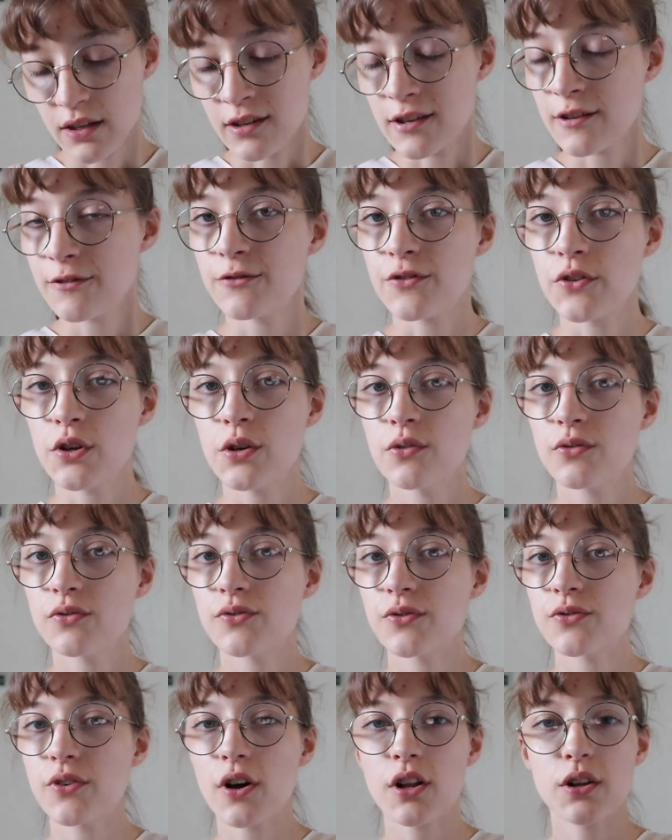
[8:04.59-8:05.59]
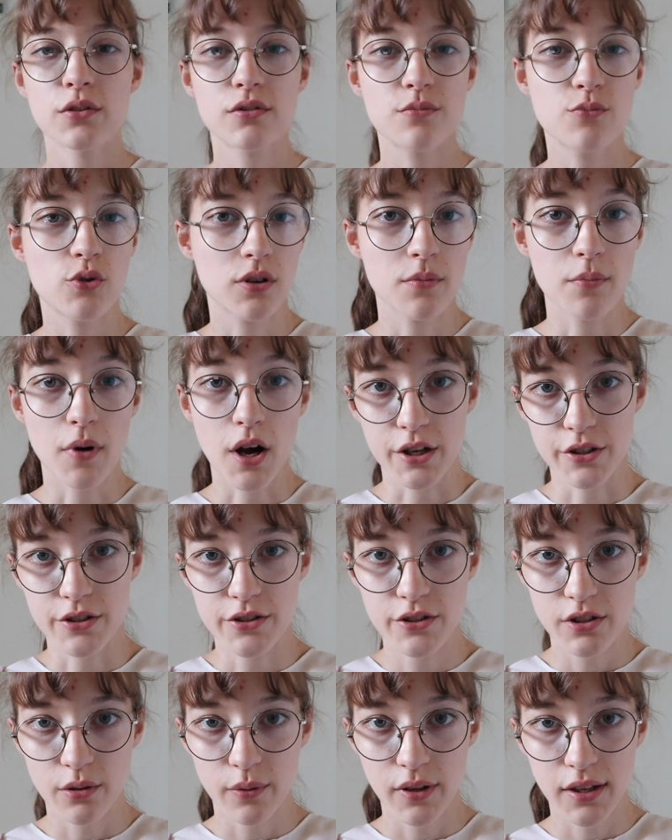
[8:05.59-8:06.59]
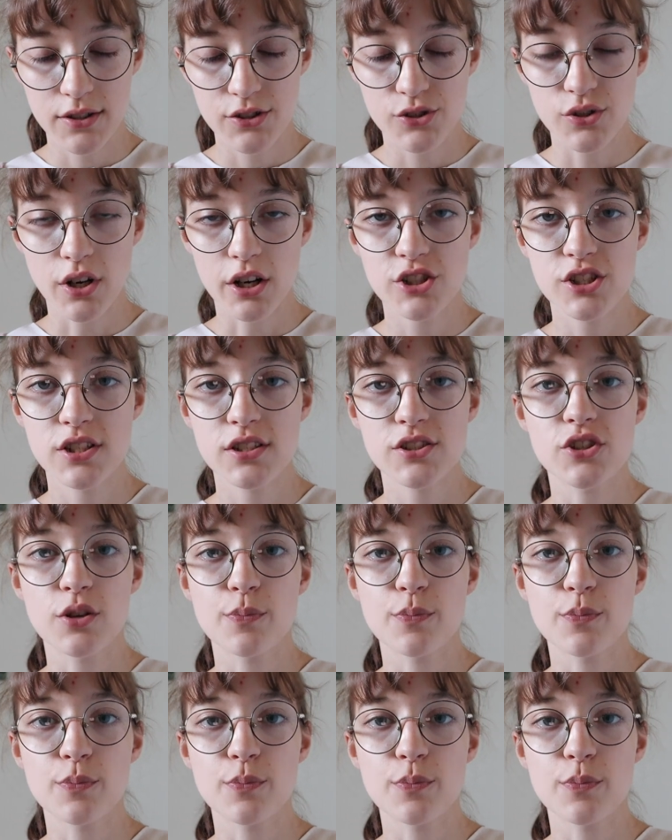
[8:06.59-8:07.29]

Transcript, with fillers: If you've followed more modern sewing instructions,